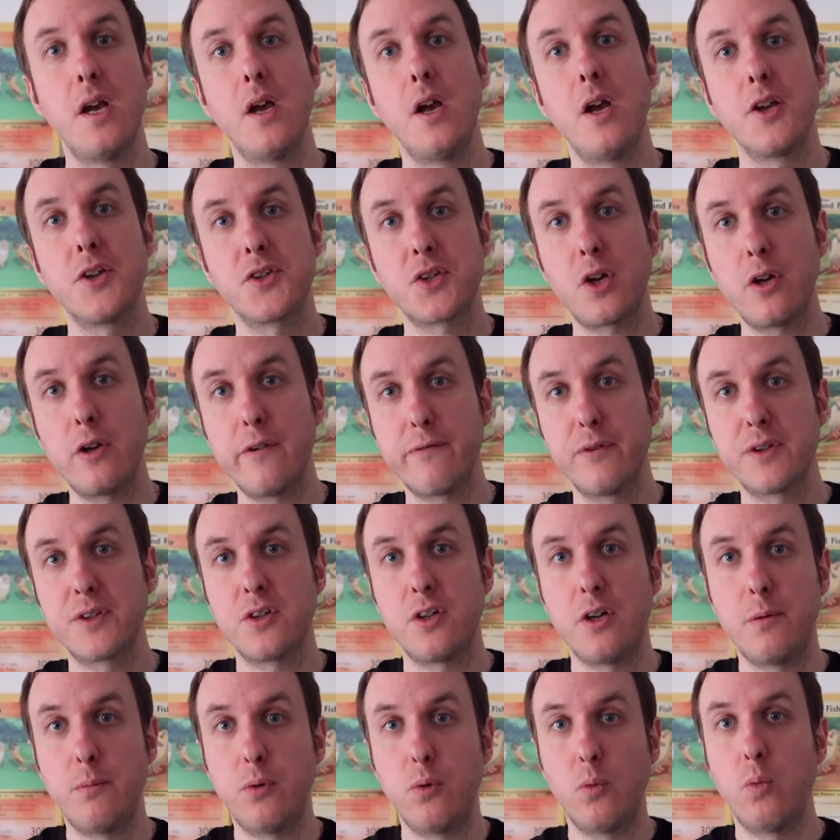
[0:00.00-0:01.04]
So for
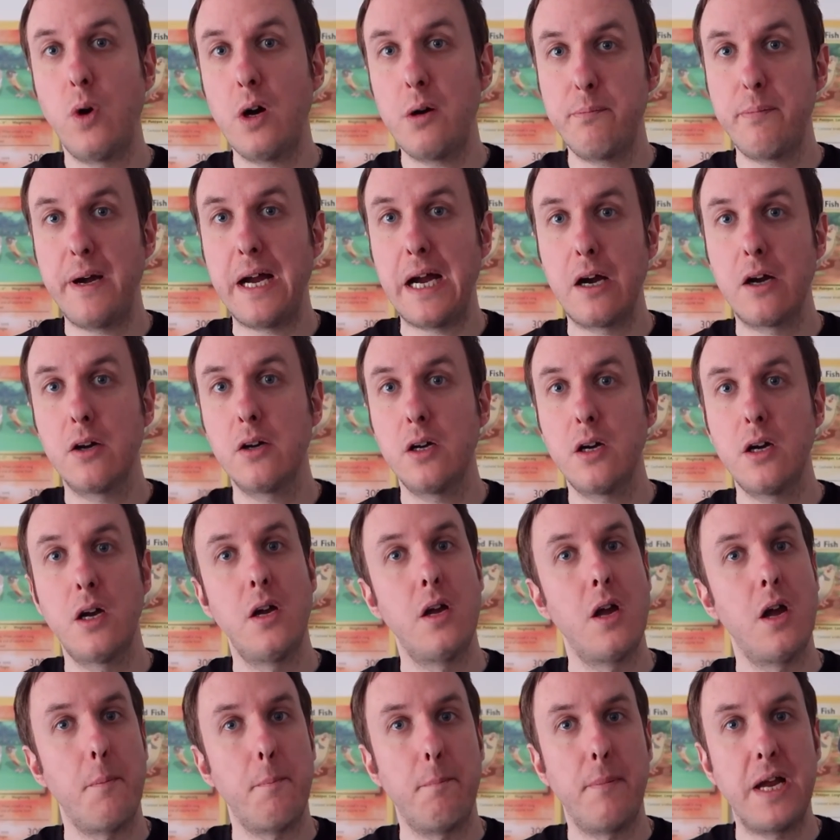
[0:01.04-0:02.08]
example, one parrot
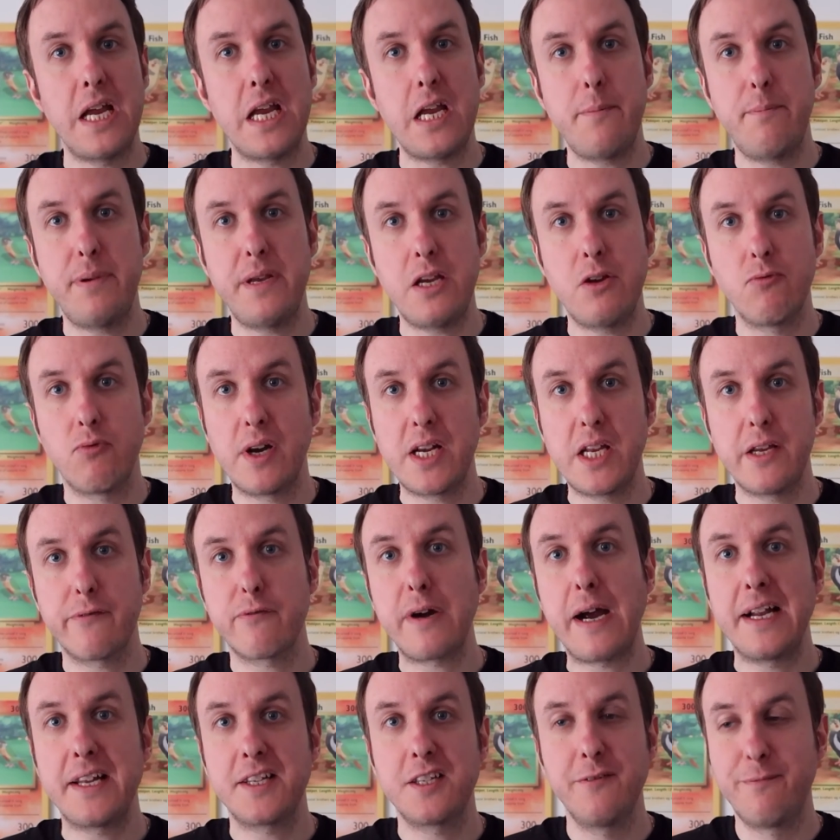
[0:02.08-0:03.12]
may be ready for
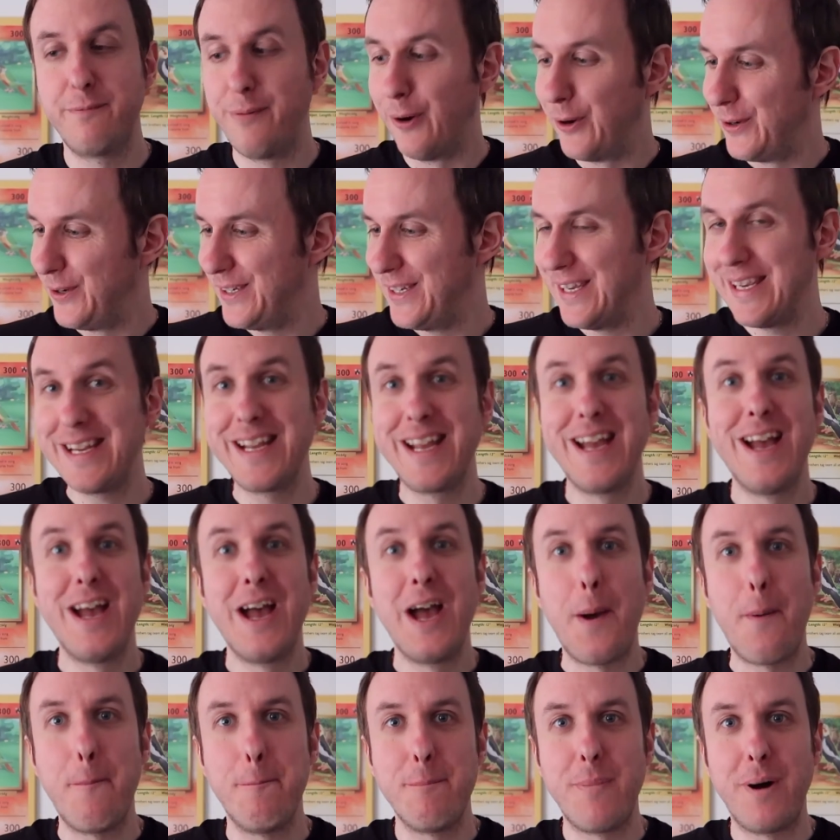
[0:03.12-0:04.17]
active bonding
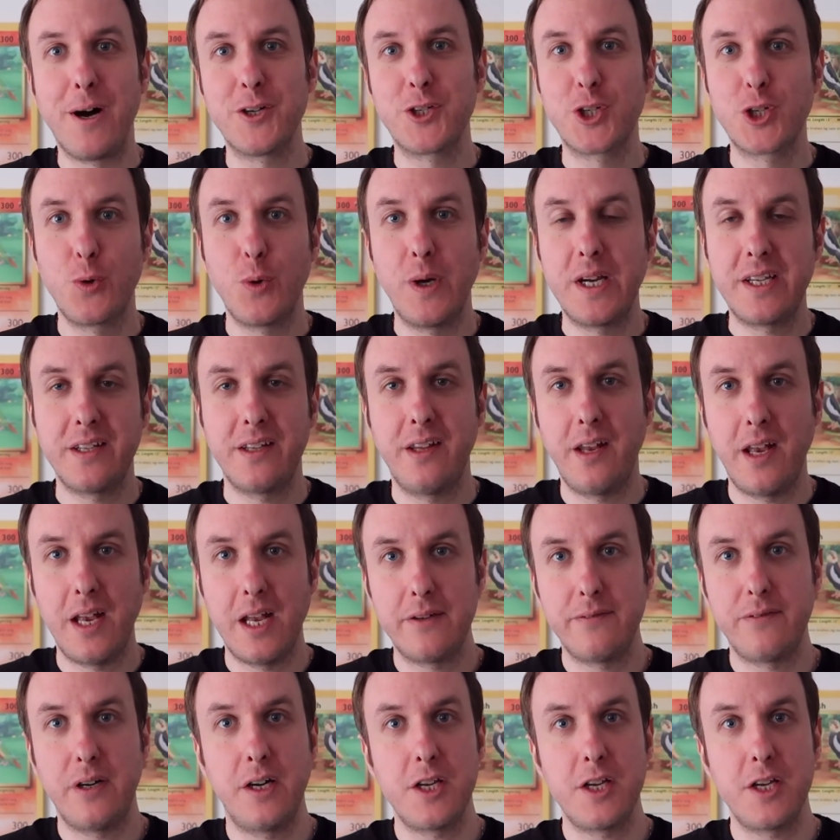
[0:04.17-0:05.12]
much quicker than another.